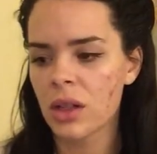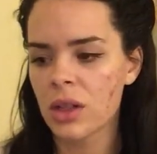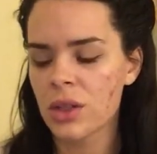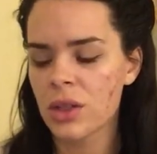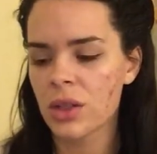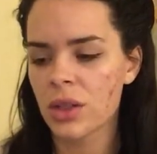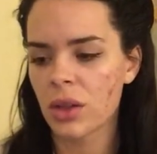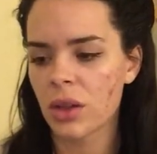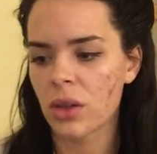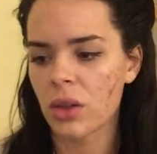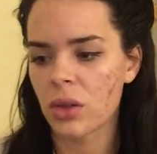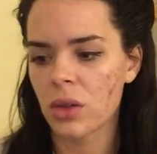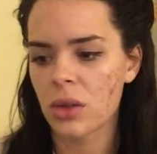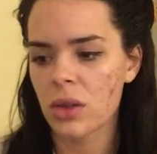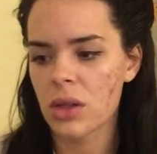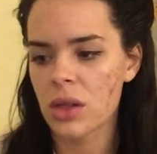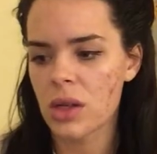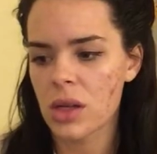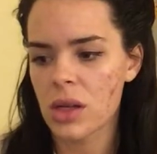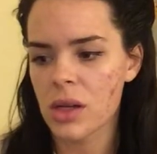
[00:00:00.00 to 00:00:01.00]
So
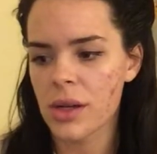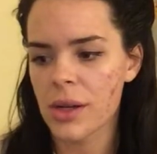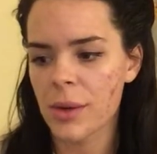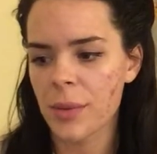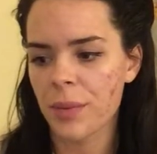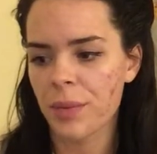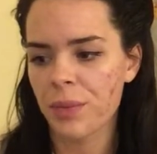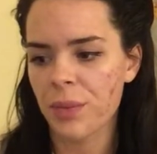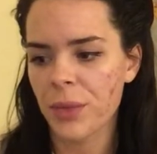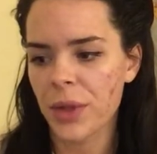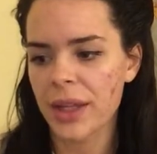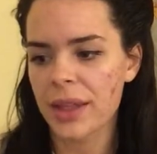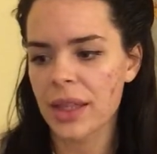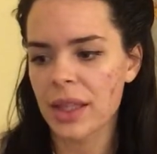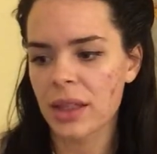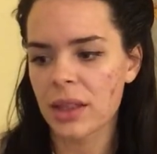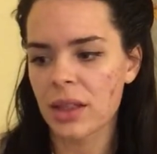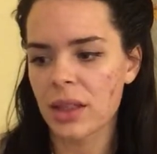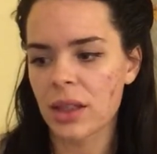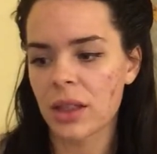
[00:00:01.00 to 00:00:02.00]
I
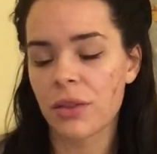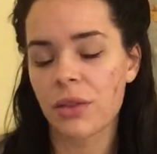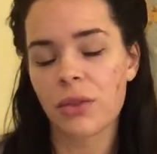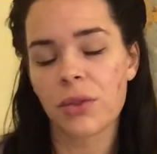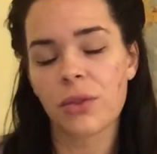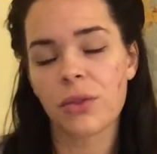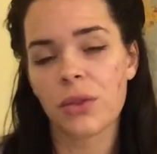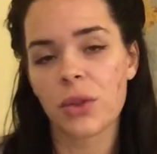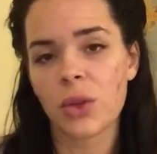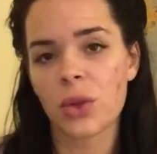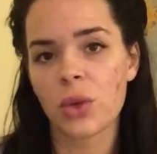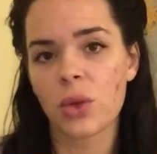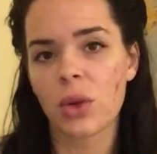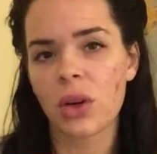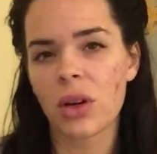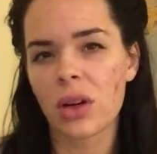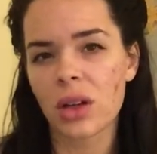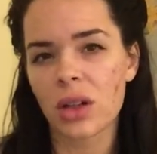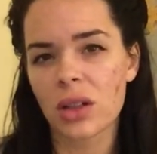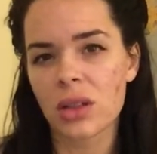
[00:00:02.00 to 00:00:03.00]
think that if you
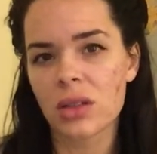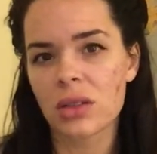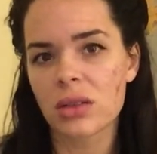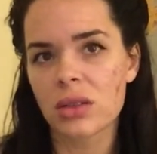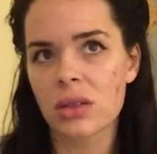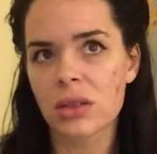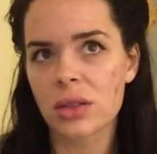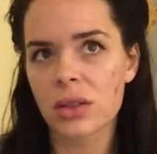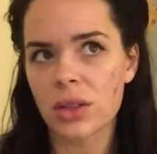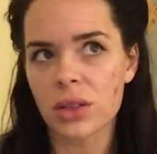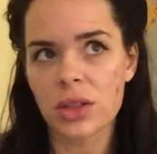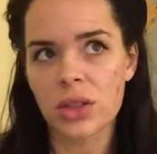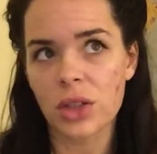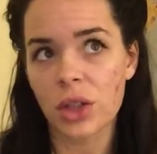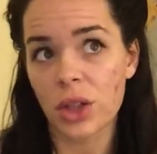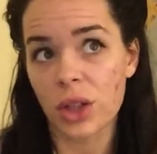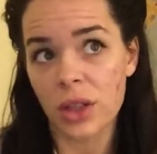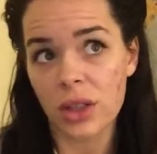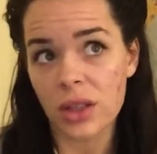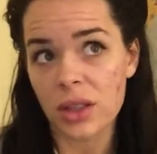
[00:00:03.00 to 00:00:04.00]
are to
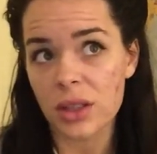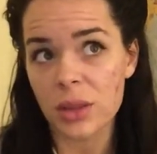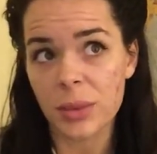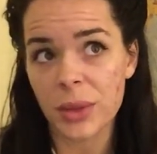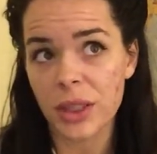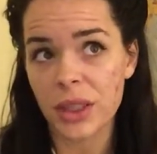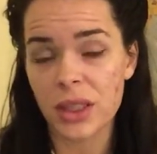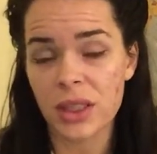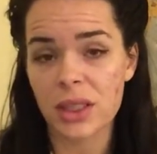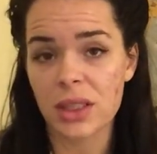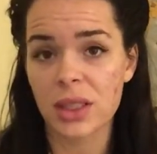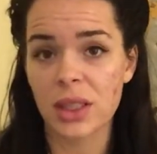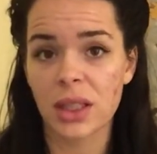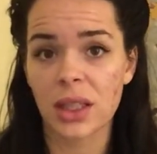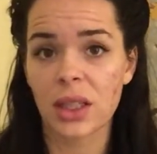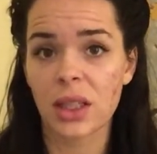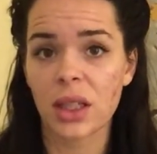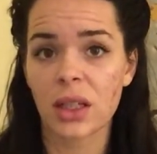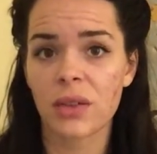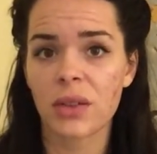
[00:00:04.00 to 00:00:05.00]
start
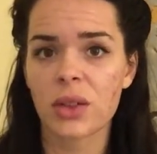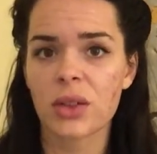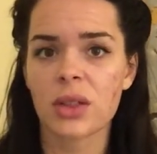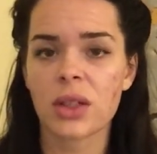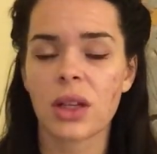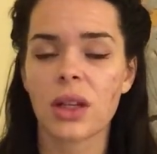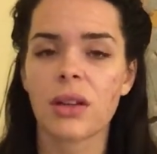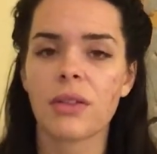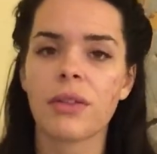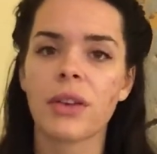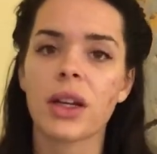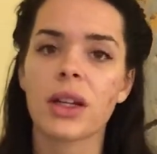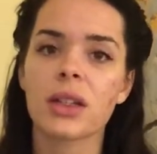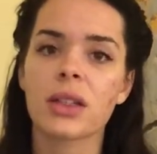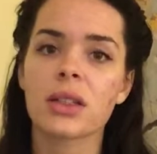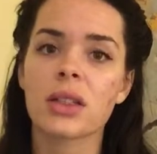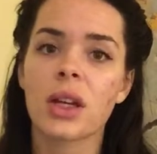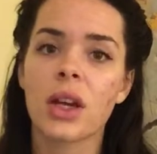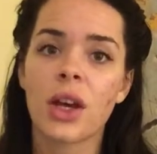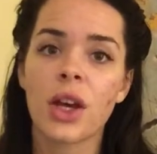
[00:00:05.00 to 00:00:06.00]
experiencing any of those side
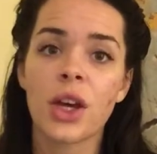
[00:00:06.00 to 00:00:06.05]
effects,